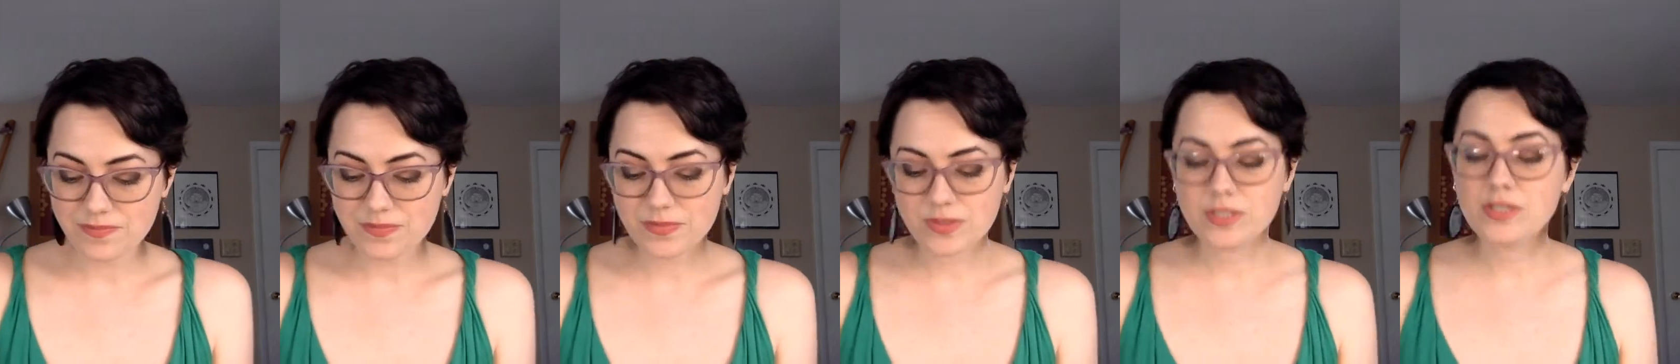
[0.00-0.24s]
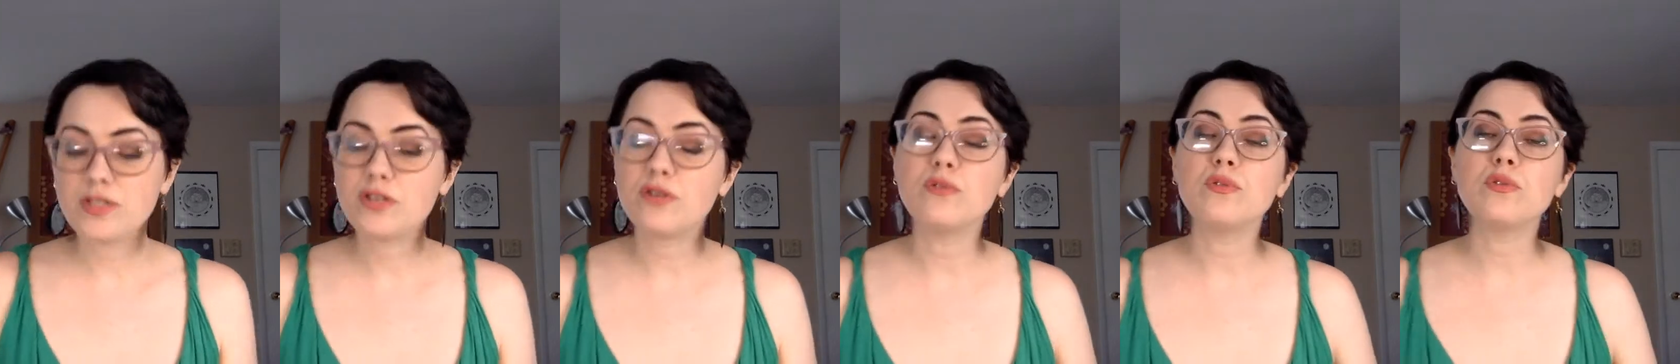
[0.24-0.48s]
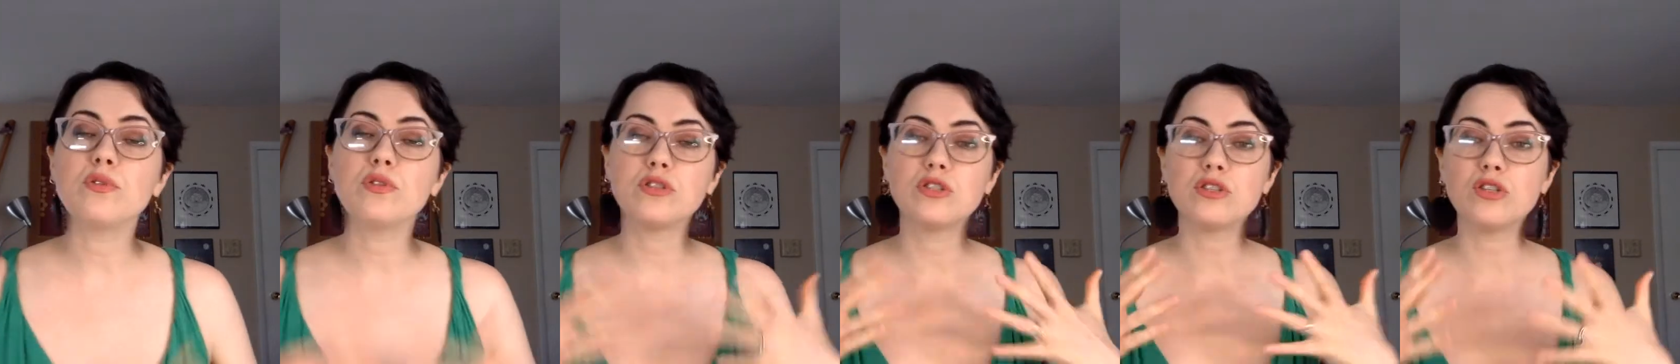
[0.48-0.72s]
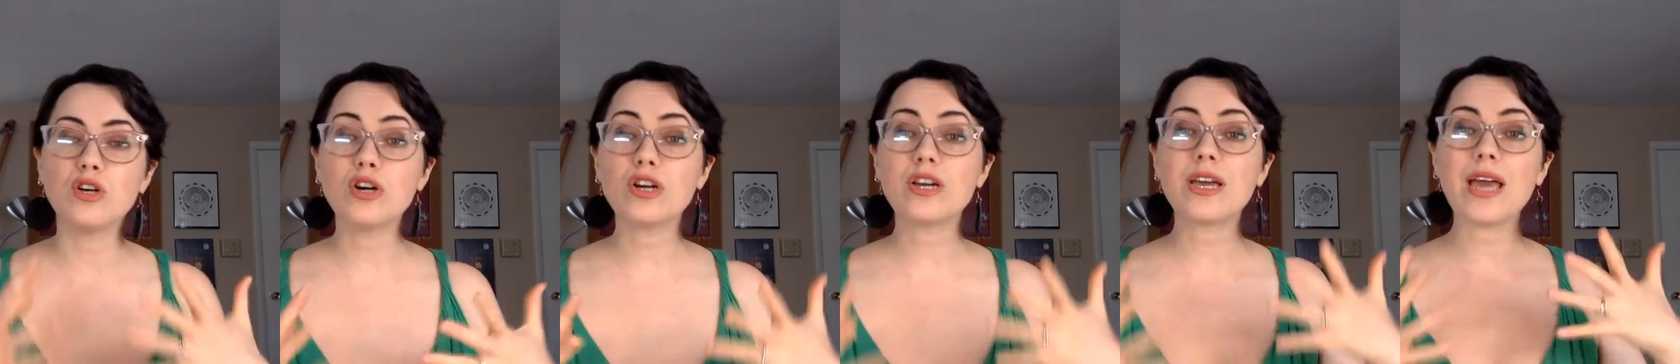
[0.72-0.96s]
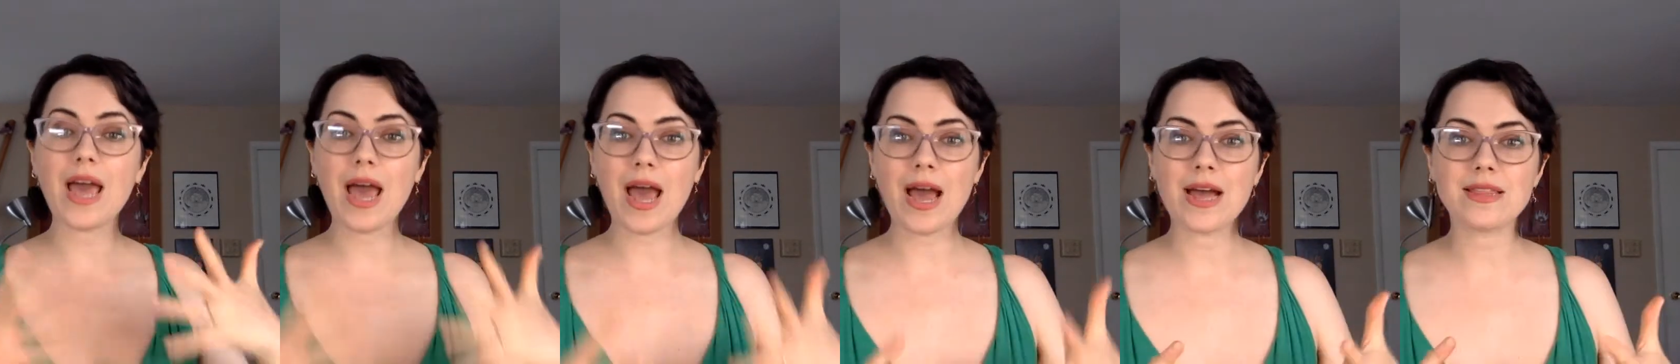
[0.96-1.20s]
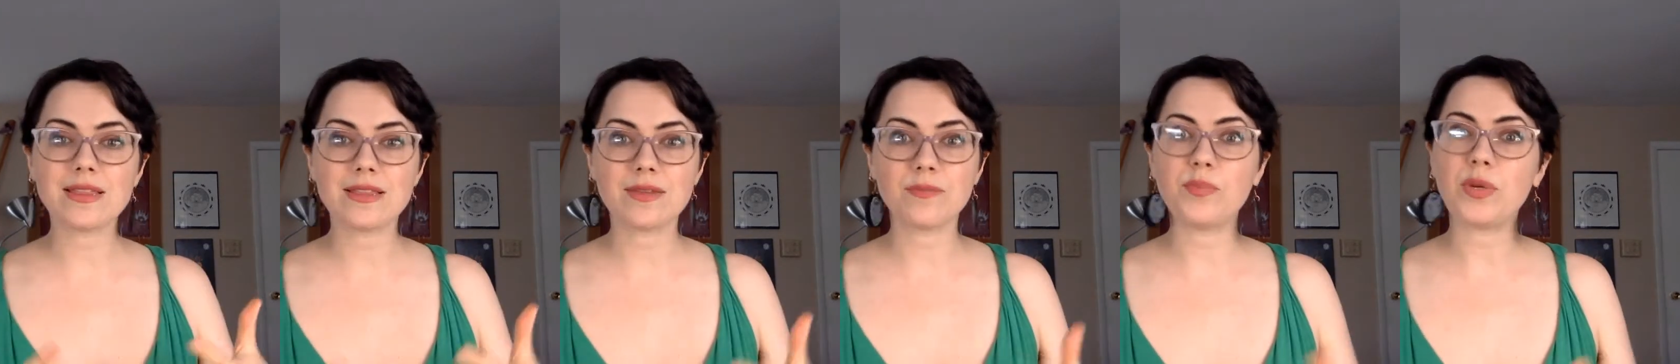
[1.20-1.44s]
To look
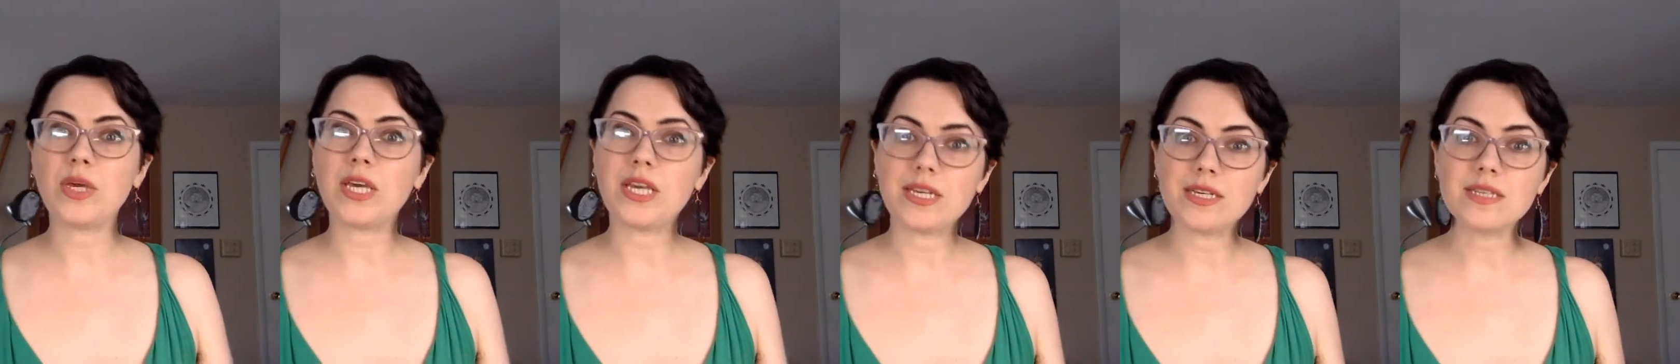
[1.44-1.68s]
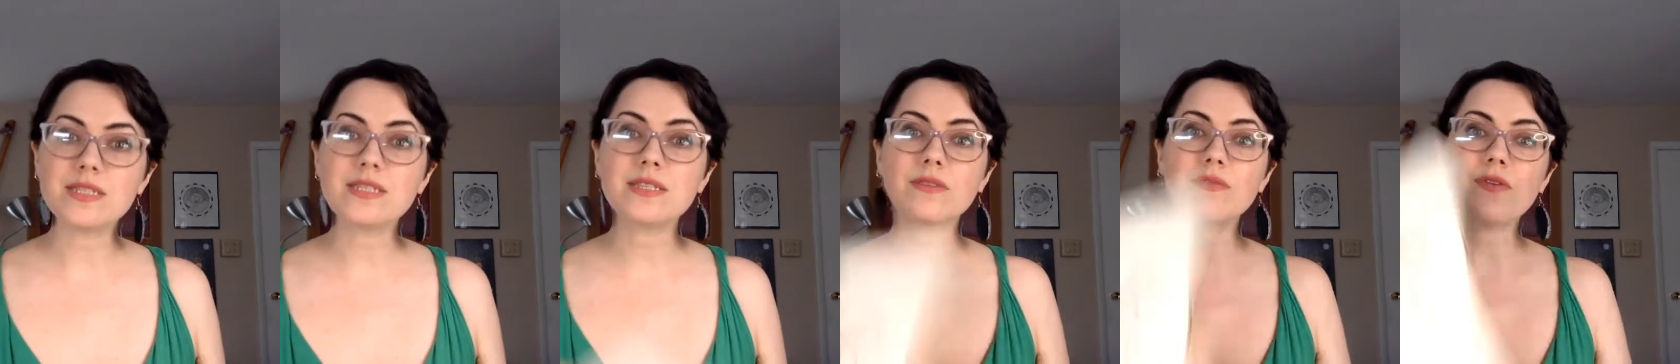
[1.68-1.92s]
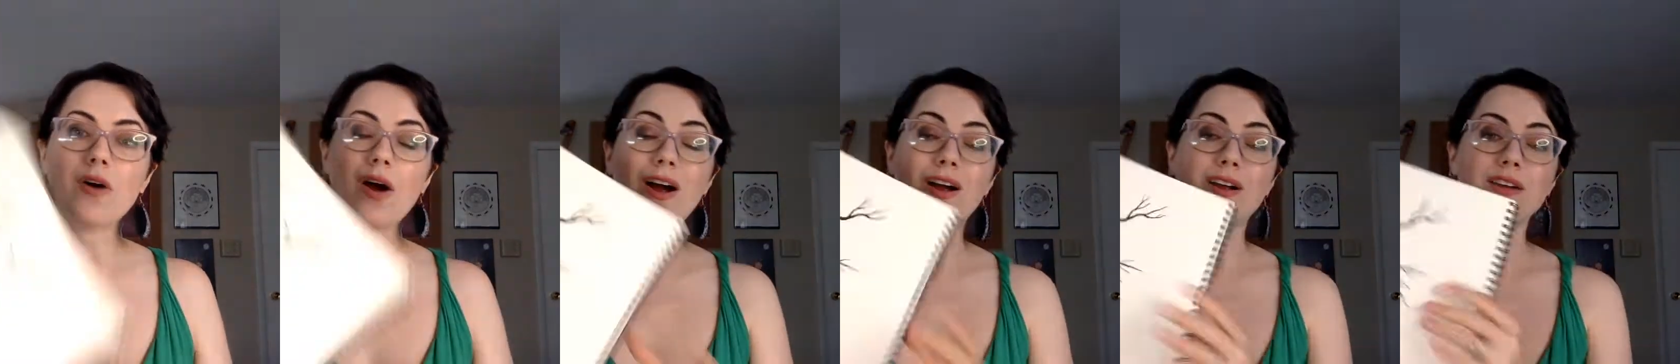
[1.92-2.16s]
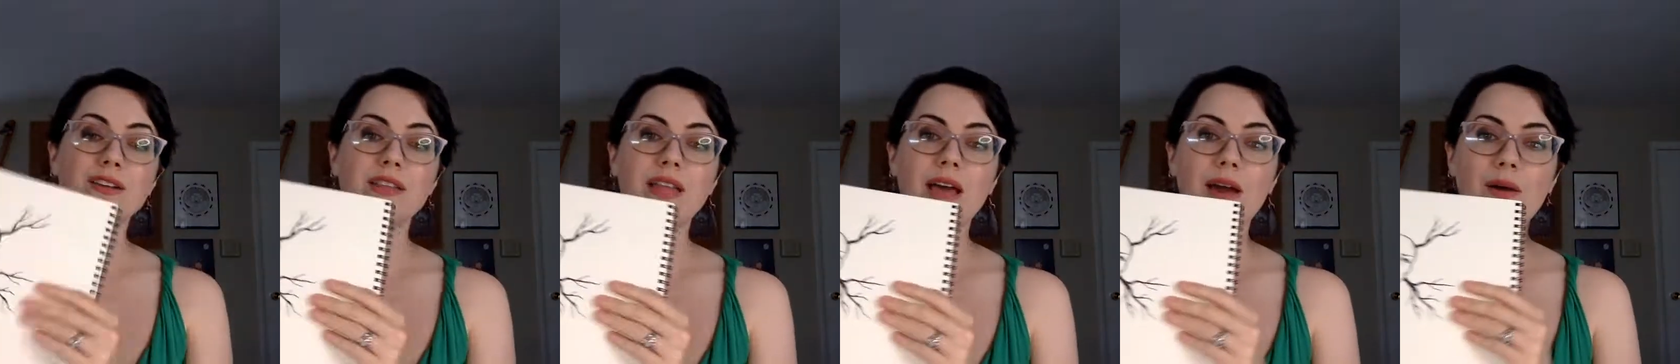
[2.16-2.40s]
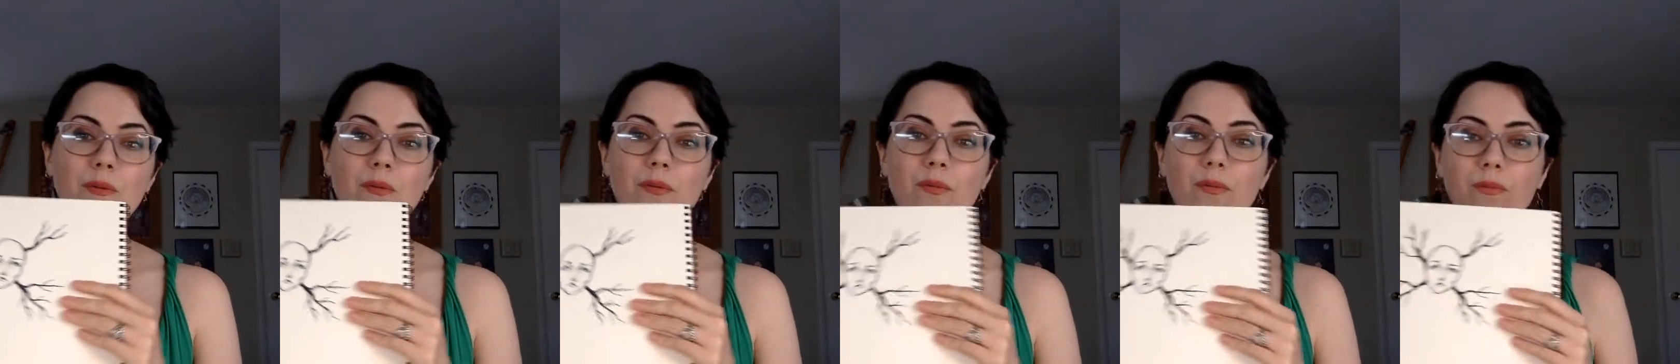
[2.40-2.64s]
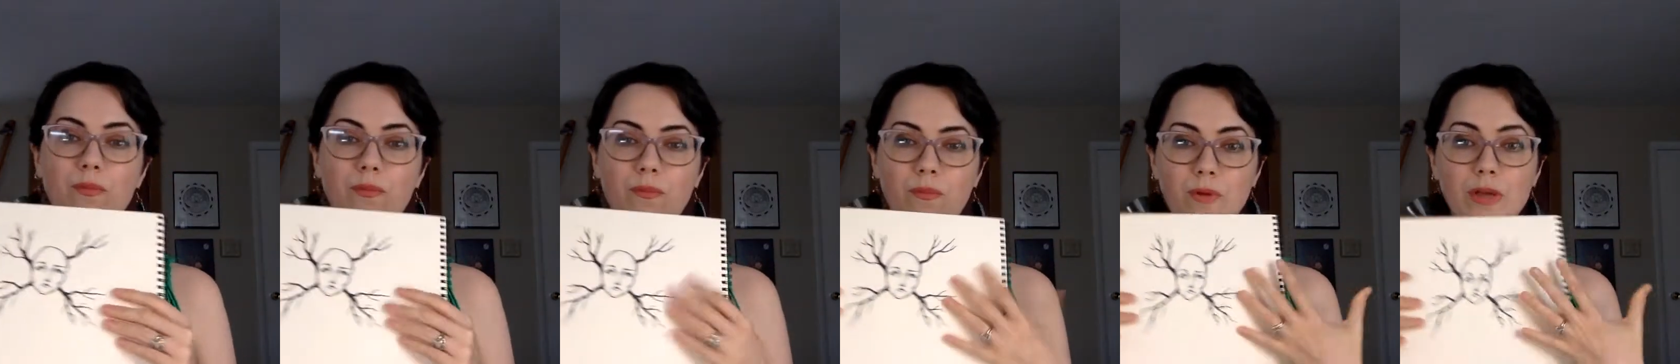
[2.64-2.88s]
at the piece of art that
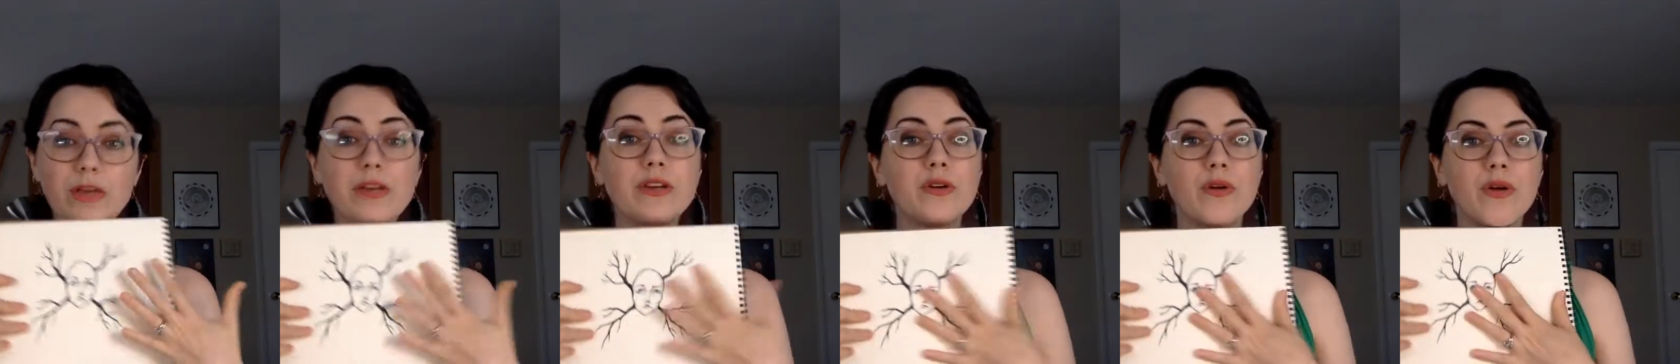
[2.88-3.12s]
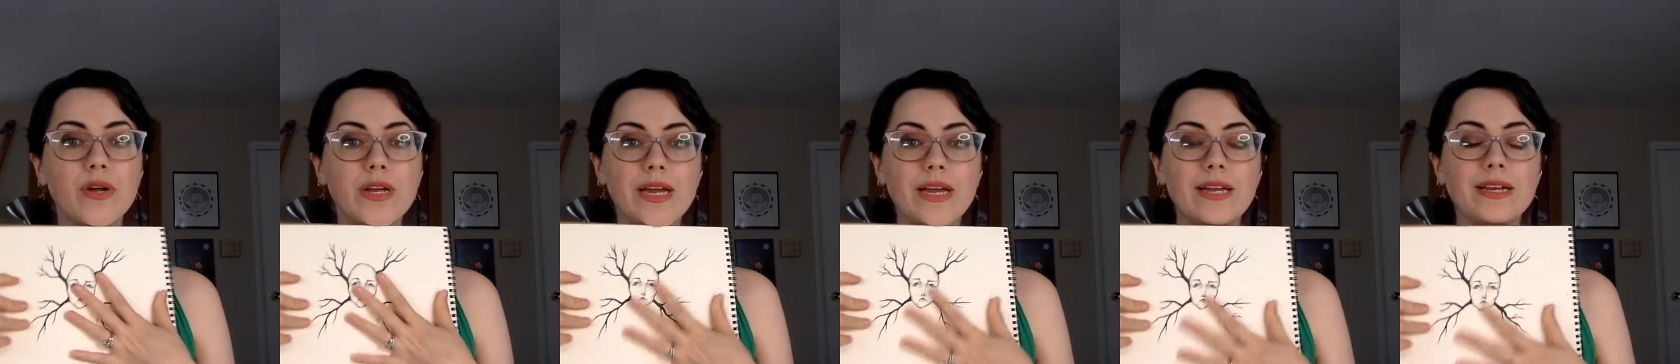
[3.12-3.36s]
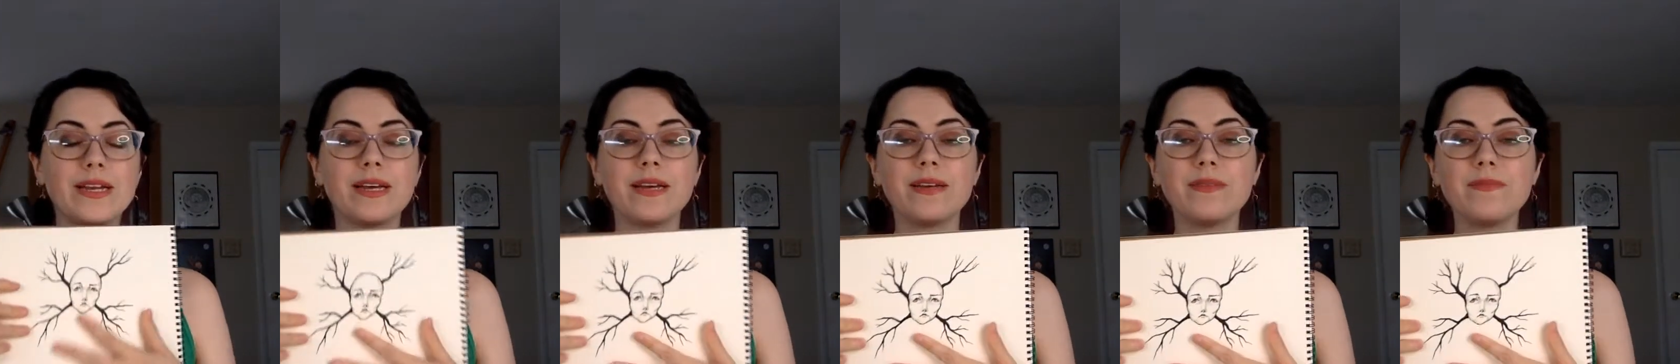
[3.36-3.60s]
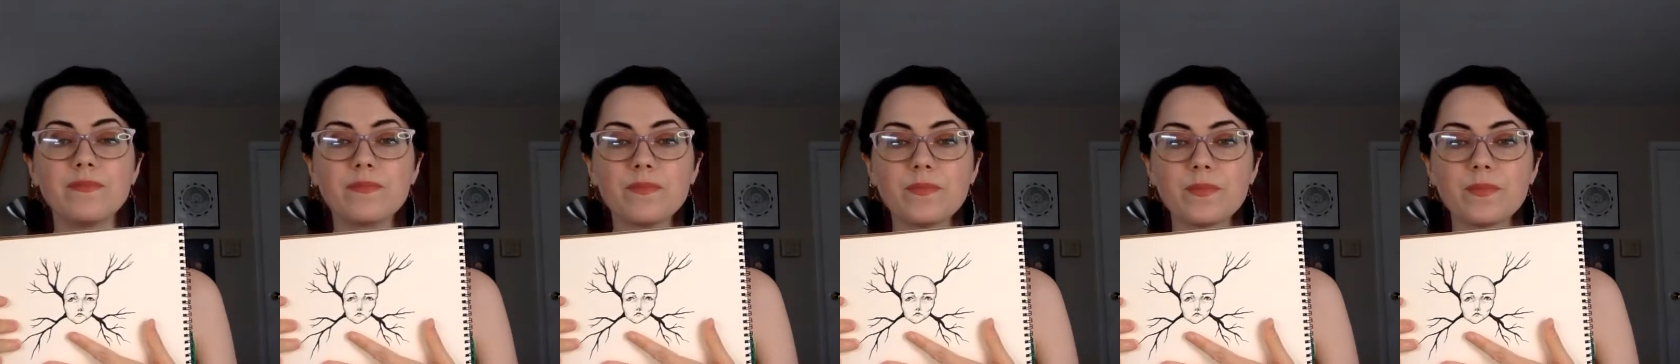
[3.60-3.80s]
we created,